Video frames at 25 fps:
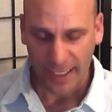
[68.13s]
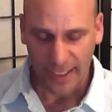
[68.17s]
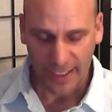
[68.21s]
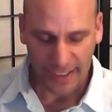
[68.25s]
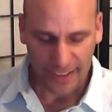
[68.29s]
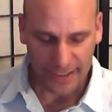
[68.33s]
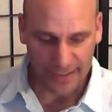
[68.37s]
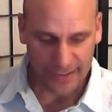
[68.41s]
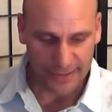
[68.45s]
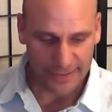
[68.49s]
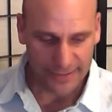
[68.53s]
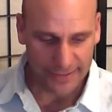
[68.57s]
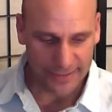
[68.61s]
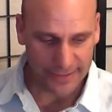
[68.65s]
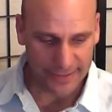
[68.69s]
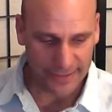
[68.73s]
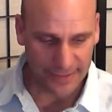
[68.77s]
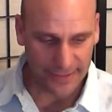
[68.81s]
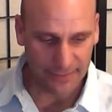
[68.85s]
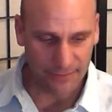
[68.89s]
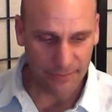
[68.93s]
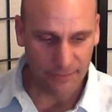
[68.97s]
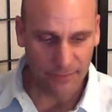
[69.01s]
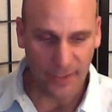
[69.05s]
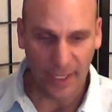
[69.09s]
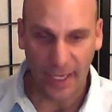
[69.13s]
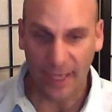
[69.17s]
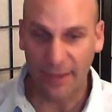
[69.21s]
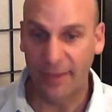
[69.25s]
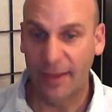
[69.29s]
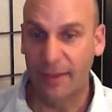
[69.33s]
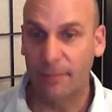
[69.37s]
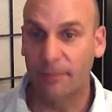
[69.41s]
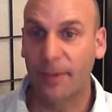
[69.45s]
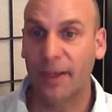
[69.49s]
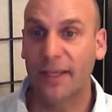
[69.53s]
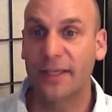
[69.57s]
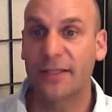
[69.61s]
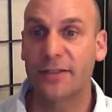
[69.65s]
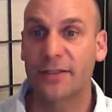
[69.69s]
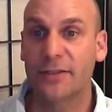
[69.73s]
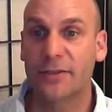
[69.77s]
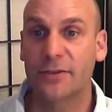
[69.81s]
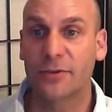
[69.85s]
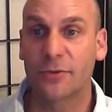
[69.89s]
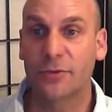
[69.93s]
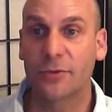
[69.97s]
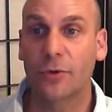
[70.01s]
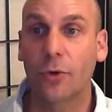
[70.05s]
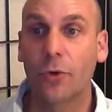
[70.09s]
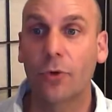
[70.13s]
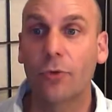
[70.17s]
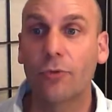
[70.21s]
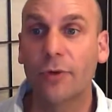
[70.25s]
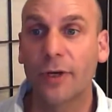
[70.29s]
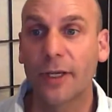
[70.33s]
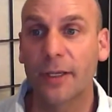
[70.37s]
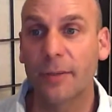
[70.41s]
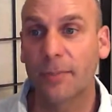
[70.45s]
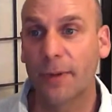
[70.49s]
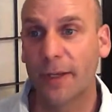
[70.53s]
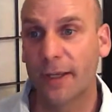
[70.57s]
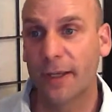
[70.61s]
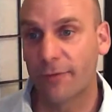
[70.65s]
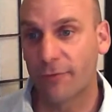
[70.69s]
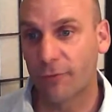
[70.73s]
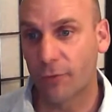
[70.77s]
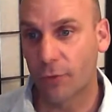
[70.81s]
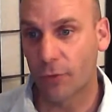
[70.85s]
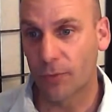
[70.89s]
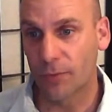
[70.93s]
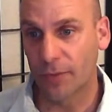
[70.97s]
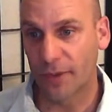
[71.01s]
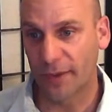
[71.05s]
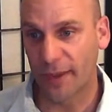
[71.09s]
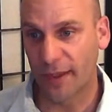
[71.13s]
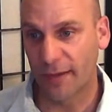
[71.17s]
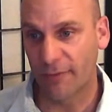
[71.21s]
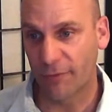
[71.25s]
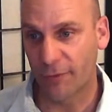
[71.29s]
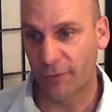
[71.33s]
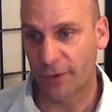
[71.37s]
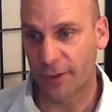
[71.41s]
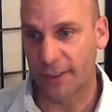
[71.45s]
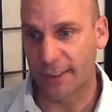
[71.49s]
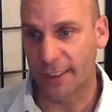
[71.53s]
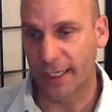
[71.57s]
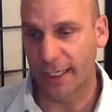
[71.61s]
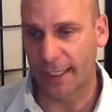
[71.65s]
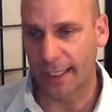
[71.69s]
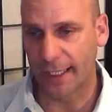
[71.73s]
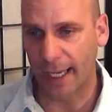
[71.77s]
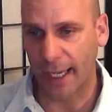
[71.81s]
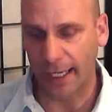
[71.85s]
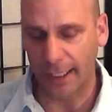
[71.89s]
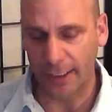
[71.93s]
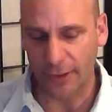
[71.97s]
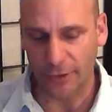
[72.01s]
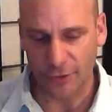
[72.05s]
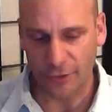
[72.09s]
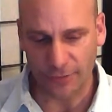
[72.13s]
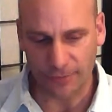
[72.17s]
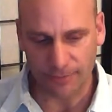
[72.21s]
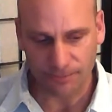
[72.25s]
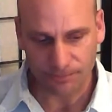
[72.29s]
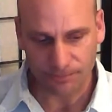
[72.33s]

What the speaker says: And that basis is already being formed at that very young age.